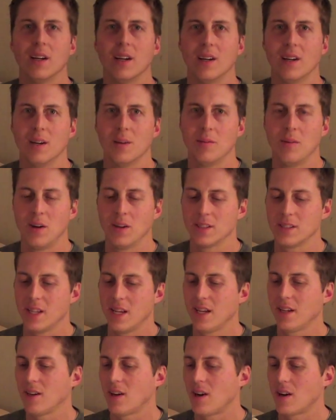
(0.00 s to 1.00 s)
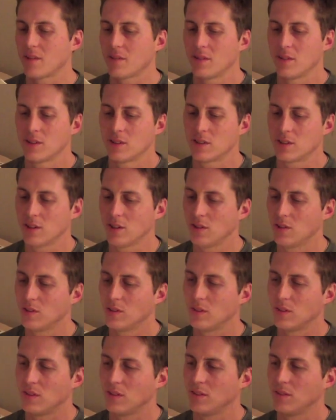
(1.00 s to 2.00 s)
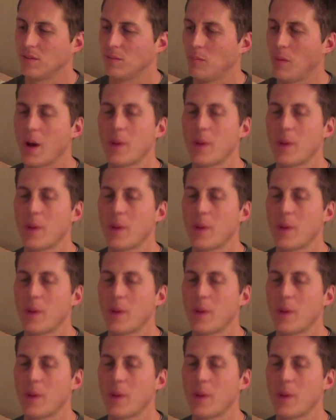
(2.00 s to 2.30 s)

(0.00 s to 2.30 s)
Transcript: on takeoff. So my